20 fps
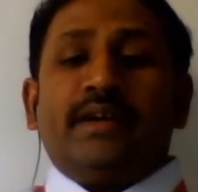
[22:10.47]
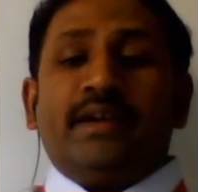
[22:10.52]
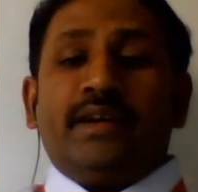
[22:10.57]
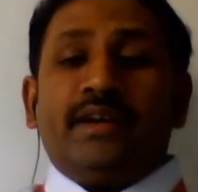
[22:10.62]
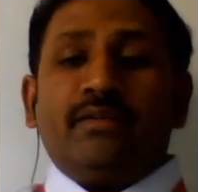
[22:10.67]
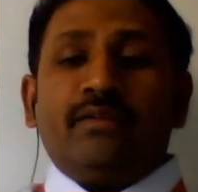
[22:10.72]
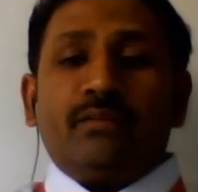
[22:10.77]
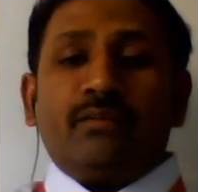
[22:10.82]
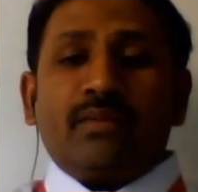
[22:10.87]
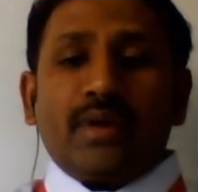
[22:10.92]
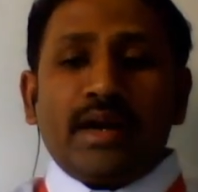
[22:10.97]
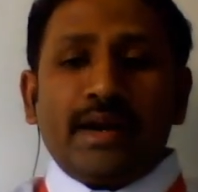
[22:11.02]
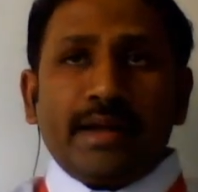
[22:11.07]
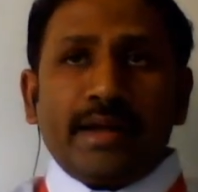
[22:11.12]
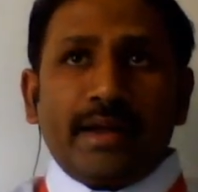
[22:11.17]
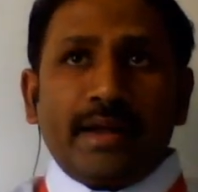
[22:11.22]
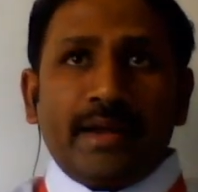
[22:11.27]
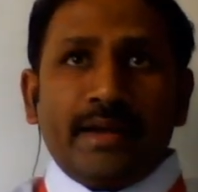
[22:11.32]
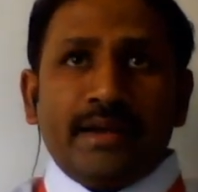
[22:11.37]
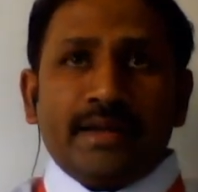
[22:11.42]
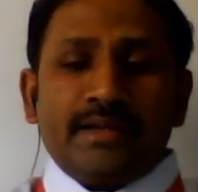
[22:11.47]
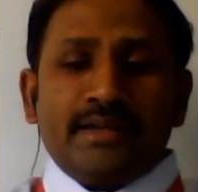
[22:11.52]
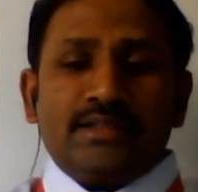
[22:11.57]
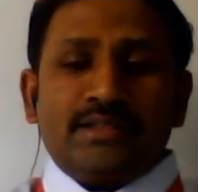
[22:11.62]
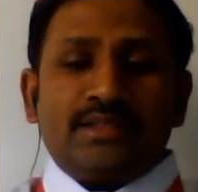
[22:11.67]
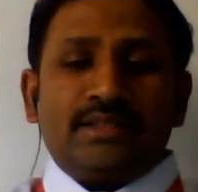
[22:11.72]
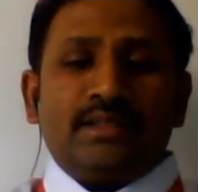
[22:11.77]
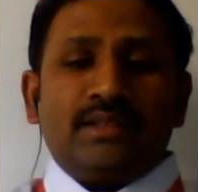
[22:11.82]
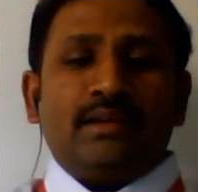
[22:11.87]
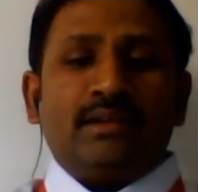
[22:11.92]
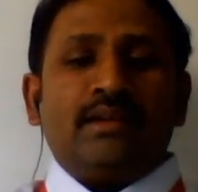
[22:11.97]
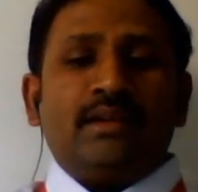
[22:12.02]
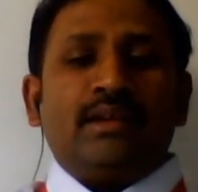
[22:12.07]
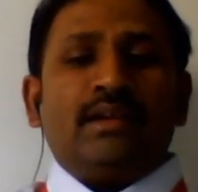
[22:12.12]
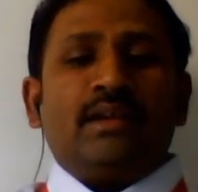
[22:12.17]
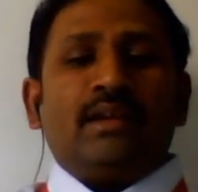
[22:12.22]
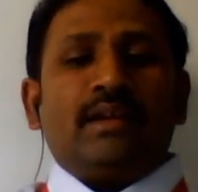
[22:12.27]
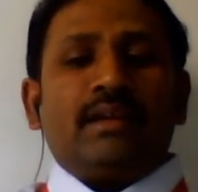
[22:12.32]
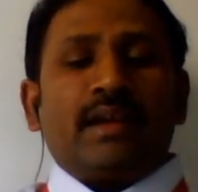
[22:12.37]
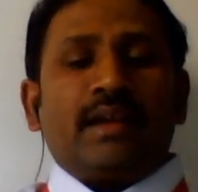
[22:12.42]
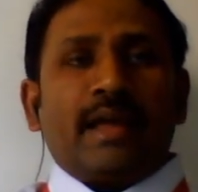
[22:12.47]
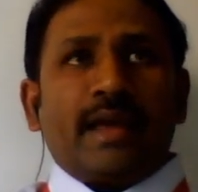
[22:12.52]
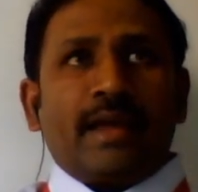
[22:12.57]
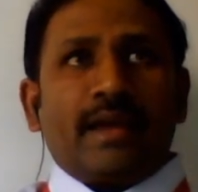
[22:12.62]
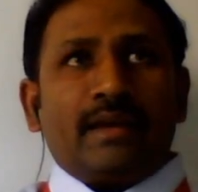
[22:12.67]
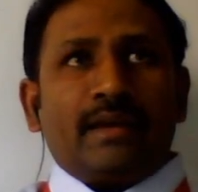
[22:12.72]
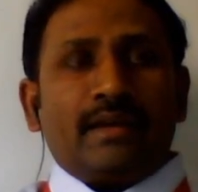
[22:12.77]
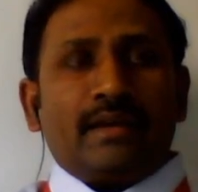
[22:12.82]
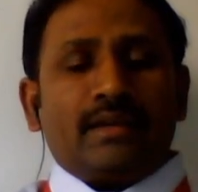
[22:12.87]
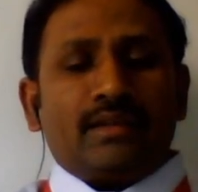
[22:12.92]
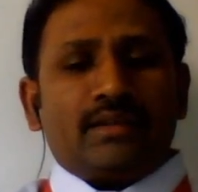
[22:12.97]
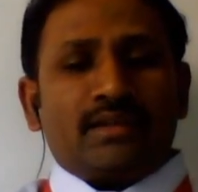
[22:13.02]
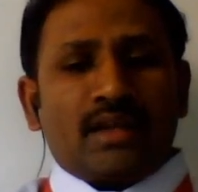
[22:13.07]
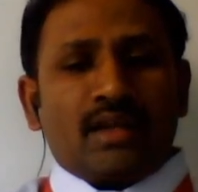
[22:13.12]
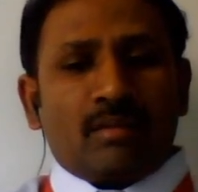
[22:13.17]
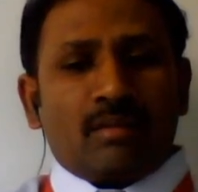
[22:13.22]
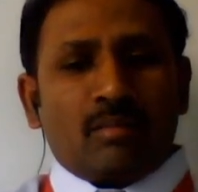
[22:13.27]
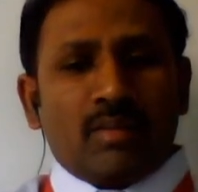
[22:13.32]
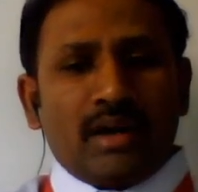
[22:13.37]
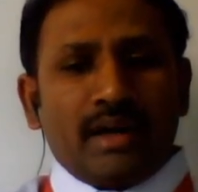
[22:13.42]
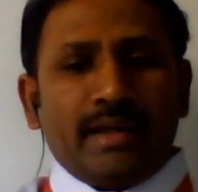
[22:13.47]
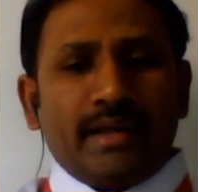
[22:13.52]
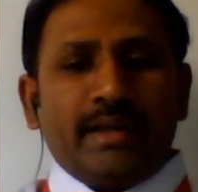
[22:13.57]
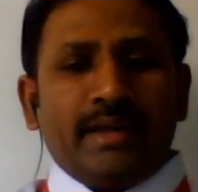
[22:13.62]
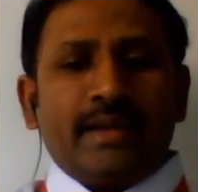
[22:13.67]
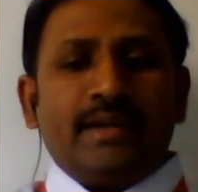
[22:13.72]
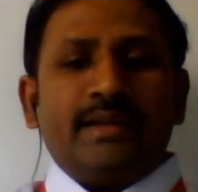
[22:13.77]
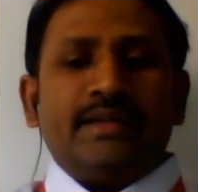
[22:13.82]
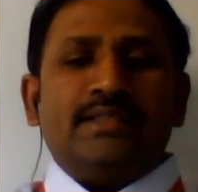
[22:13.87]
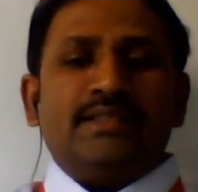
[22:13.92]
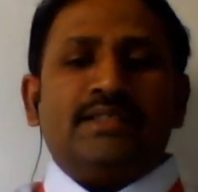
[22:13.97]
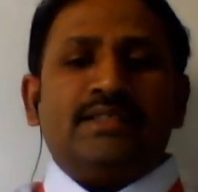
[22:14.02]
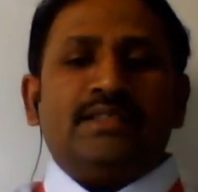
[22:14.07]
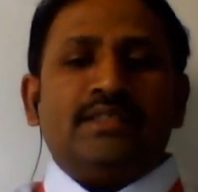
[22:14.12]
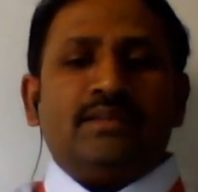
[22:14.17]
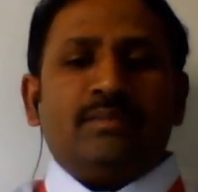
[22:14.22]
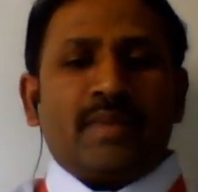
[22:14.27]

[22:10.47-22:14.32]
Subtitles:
different energy like thermal energy,